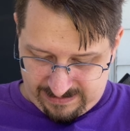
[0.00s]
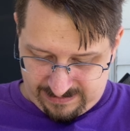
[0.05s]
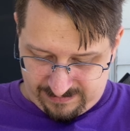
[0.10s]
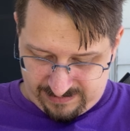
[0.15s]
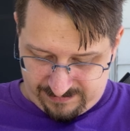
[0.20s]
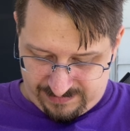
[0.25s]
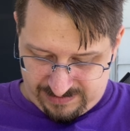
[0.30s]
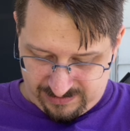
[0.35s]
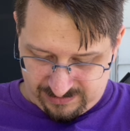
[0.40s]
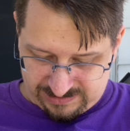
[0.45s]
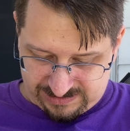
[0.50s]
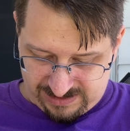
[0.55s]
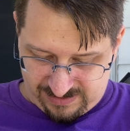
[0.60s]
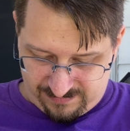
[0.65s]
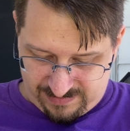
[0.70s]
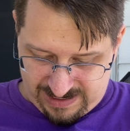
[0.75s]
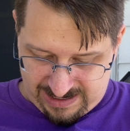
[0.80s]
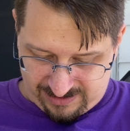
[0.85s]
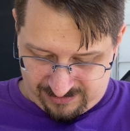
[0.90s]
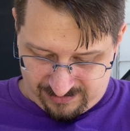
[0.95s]
appears in the
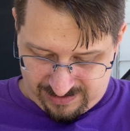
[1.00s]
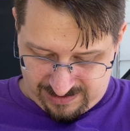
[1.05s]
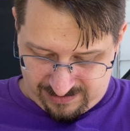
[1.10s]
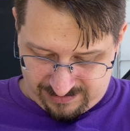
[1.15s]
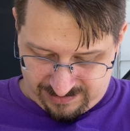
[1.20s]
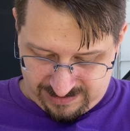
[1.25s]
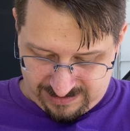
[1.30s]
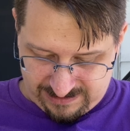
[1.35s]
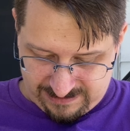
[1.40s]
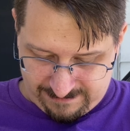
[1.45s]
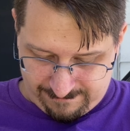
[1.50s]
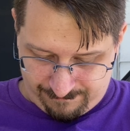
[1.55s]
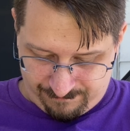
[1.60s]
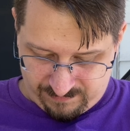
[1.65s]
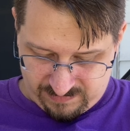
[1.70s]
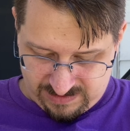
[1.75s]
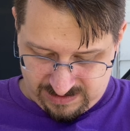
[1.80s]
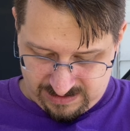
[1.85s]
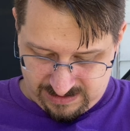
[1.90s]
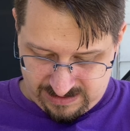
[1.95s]
background
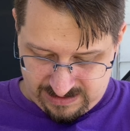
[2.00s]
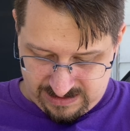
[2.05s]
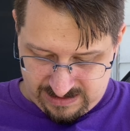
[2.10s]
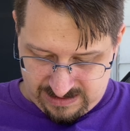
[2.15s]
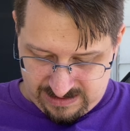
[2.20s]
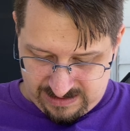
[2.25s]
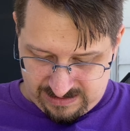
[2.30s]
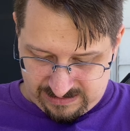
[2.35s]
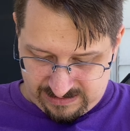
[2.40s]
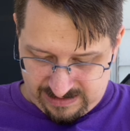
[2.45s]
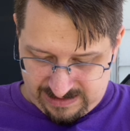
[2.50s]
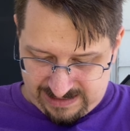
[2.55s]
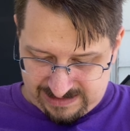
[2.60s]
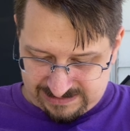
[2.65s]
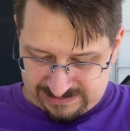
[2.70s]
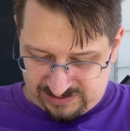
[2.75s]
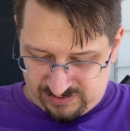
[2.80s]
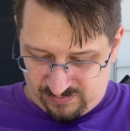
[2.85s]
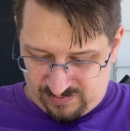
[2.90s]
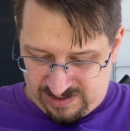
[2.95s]

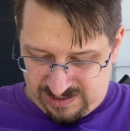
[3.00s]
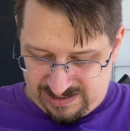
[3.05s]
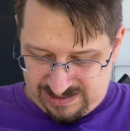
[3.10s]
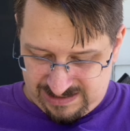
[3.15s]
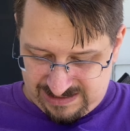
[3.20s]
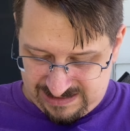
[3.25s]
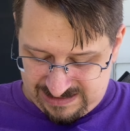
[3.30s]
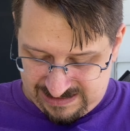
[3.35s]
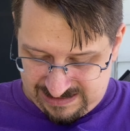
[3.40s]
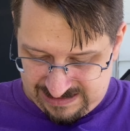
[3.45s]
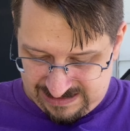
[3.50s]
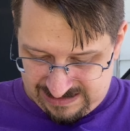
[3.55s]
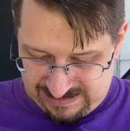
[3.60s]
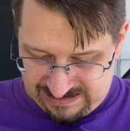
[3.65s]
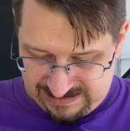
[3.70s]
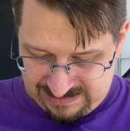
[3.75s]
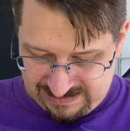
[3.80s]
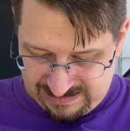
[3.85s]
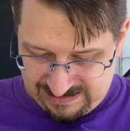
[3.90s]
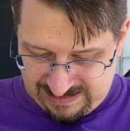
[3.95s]
as you
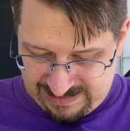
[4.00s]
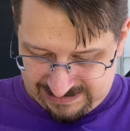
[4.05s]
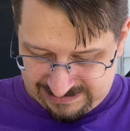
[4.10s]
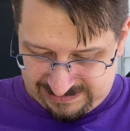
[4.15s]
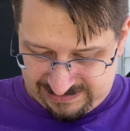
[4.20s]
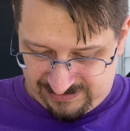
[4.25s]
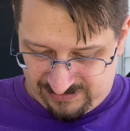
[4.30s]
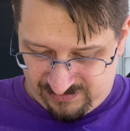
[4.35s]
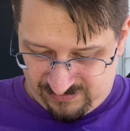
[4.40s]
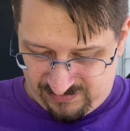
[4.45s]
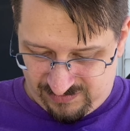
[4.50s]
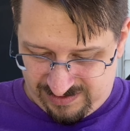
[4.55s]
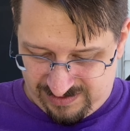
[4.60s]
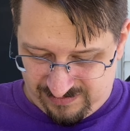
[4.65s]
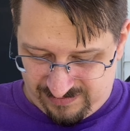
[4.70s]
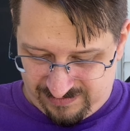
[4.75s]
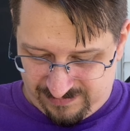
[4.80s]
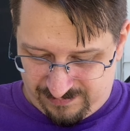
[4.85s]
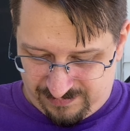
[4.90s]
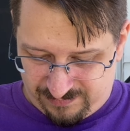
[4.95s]
uh, as
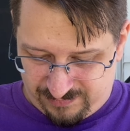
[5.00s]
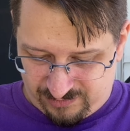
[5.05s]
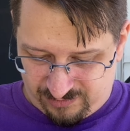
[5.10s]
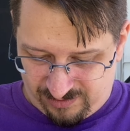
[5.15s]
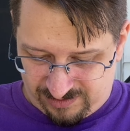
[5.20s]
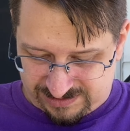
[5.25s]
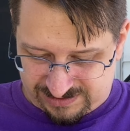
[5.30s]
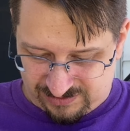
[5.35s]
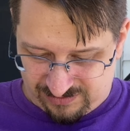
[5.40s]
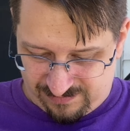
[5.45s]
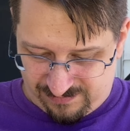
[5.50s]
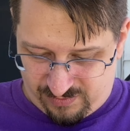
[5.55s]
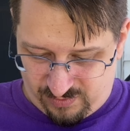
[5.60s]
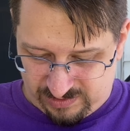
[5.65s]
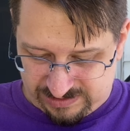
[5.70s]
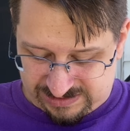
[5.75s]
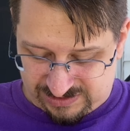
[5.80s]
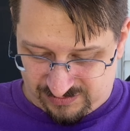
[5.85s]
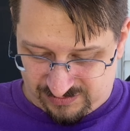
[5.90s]
you cross certain points